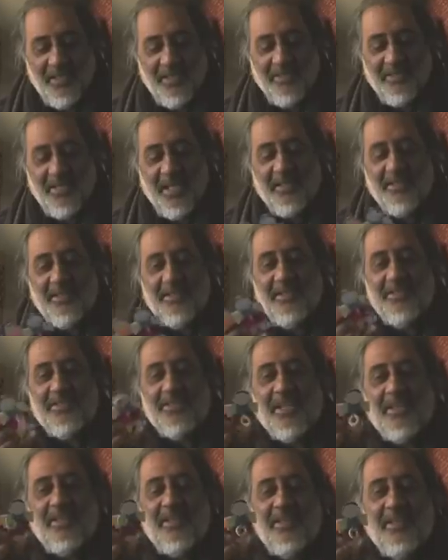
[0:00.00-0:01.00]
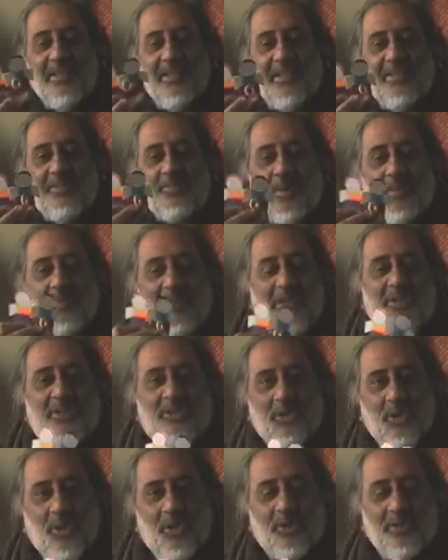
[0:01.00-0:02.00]
then journeying is probably
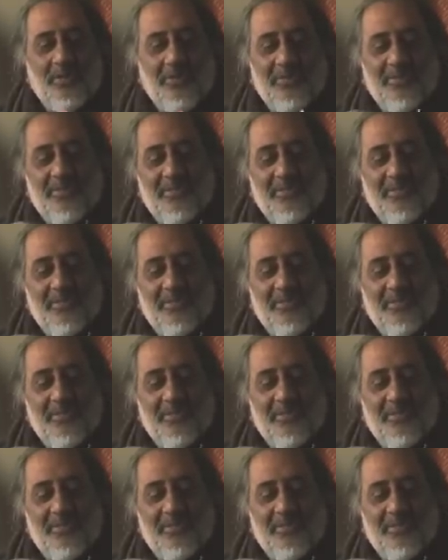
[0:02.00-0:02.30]
slow,